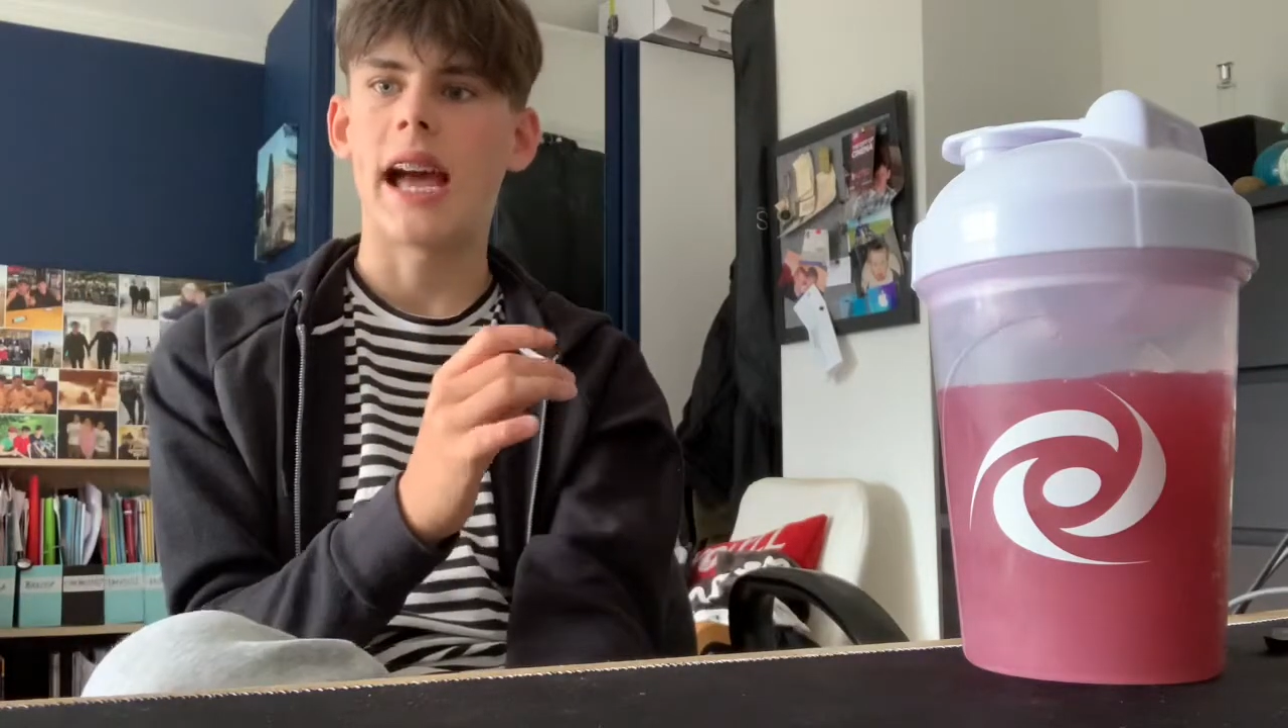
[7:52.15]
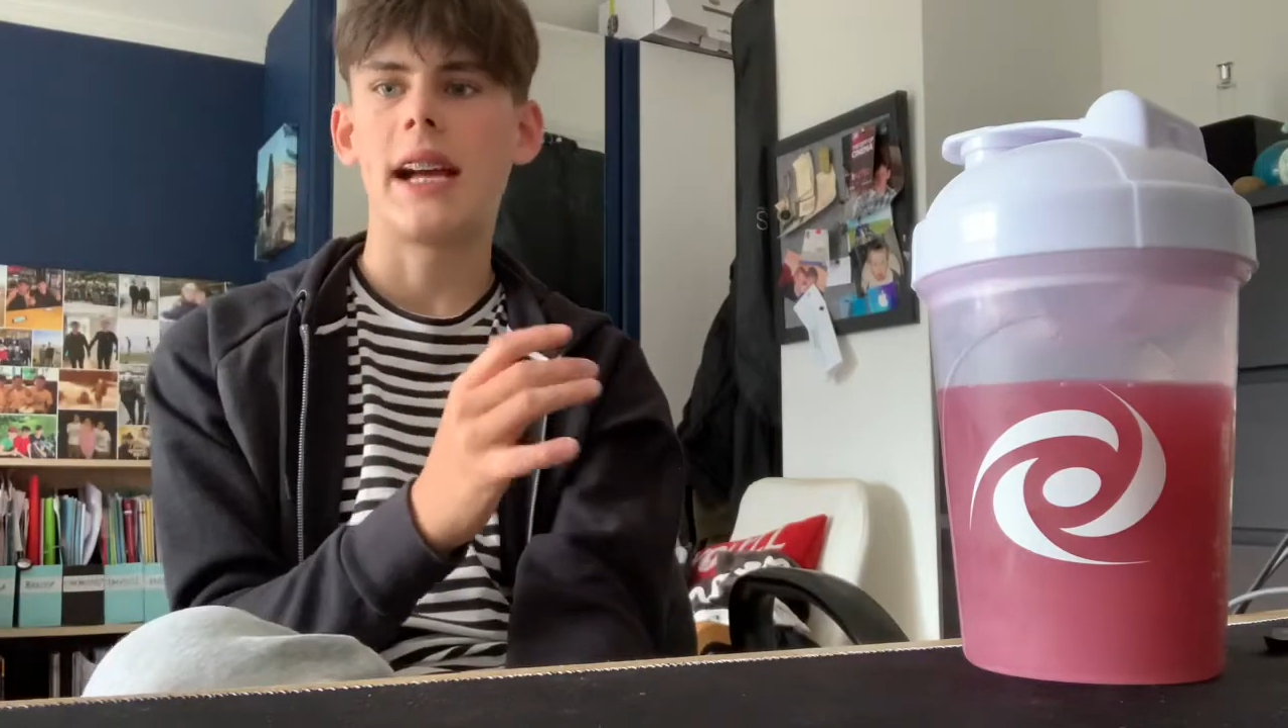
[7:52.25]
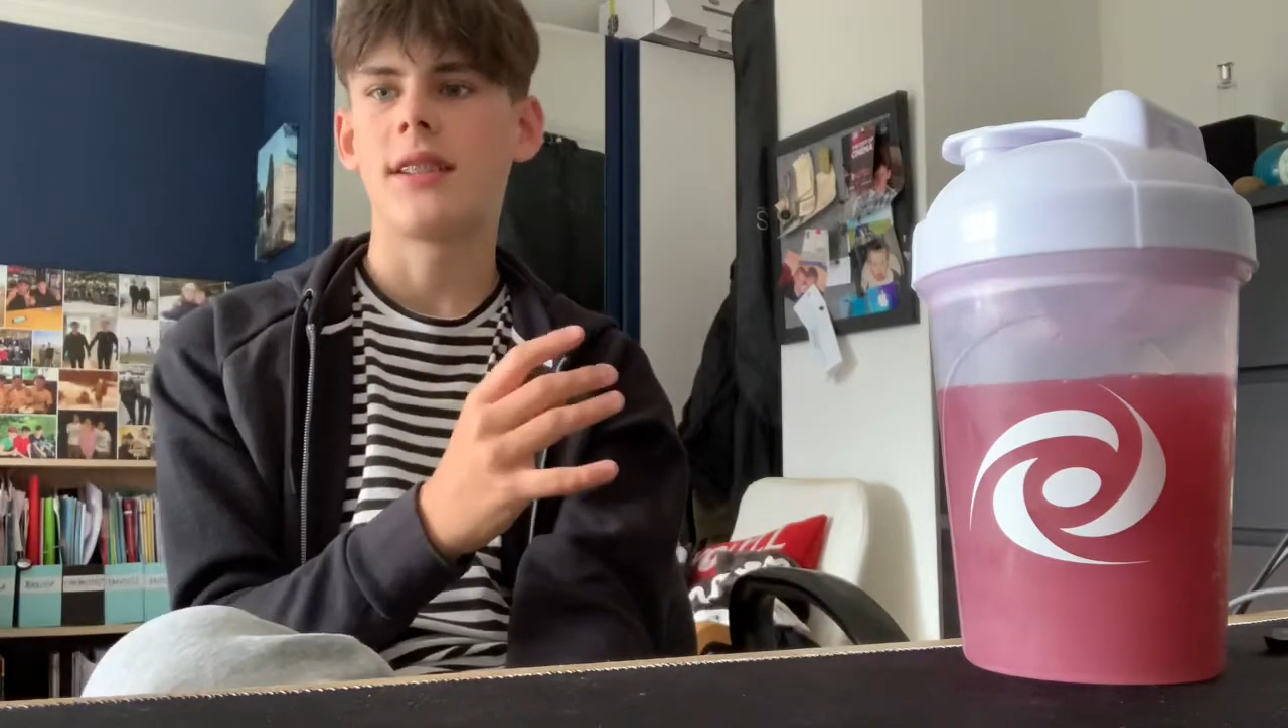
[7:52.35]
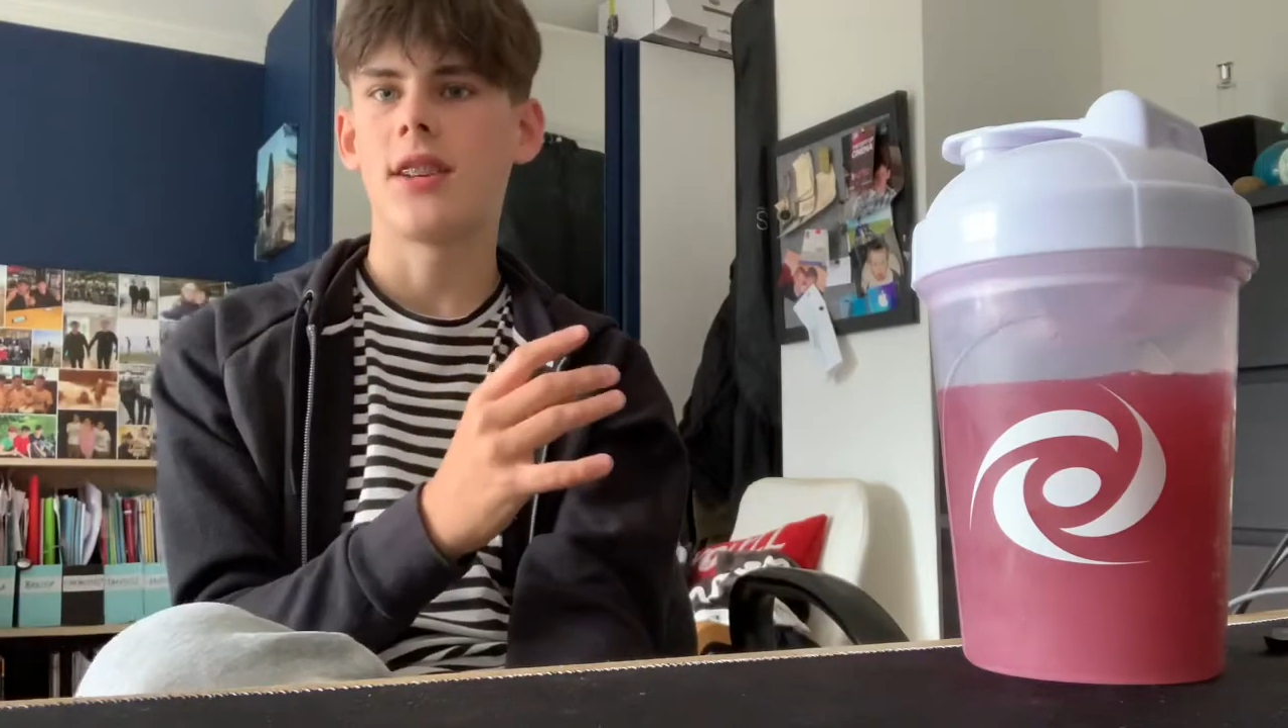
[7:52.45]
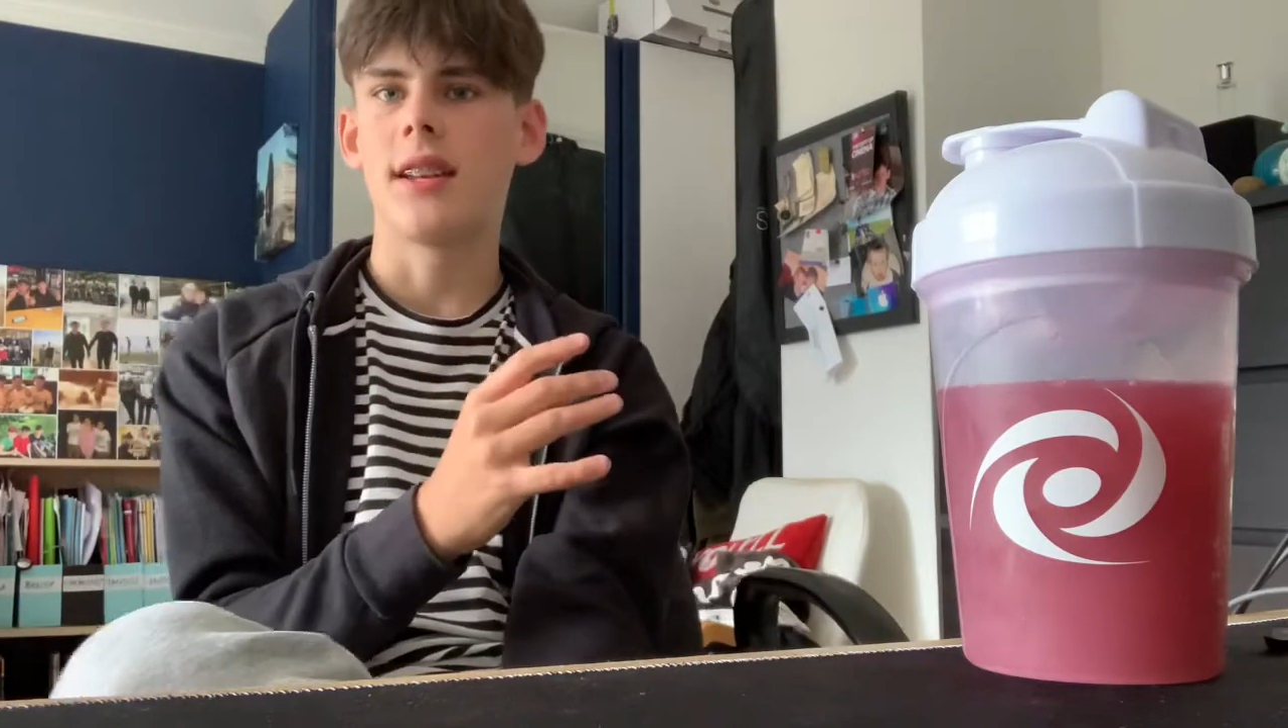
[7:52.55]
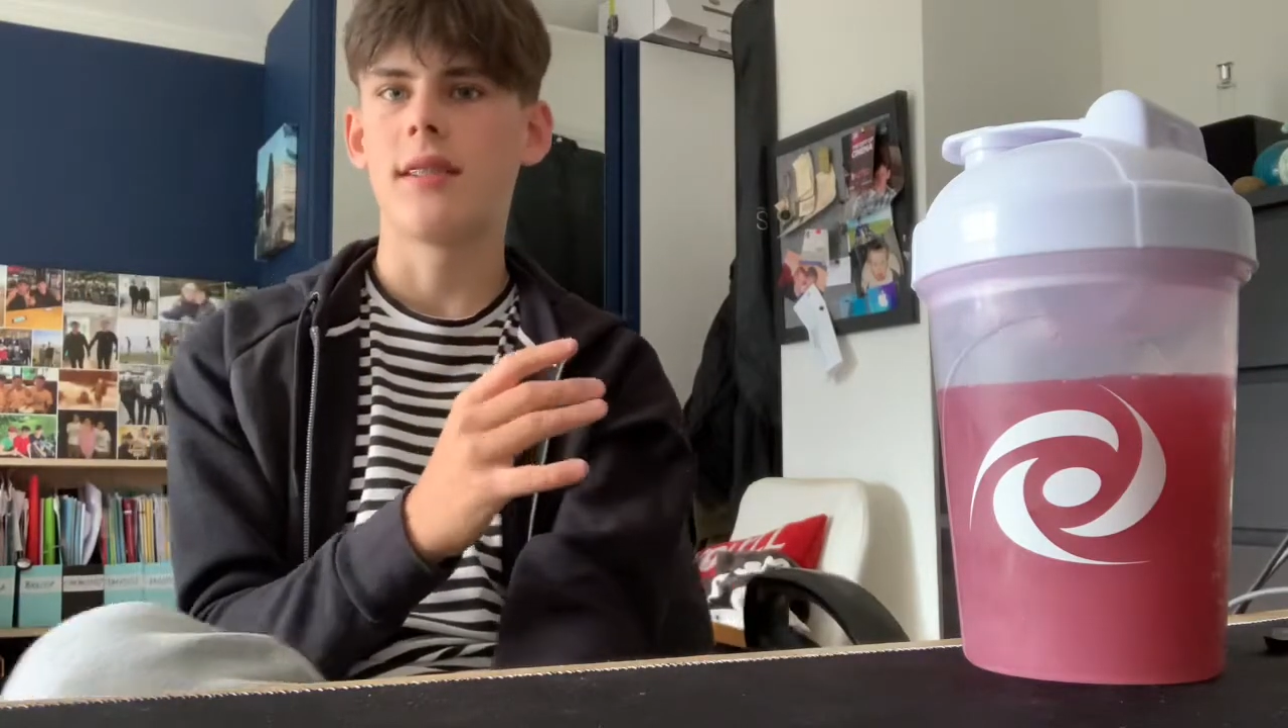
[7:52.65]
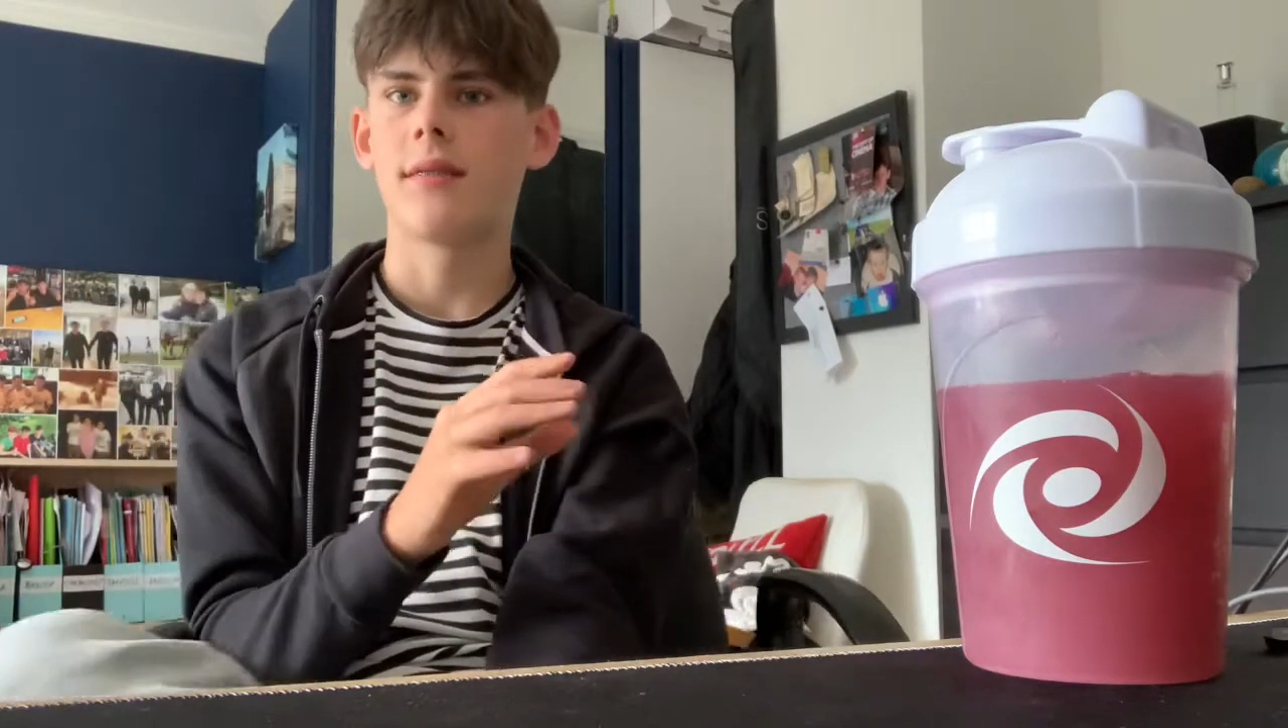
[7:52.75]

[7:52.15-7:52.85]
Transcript: actually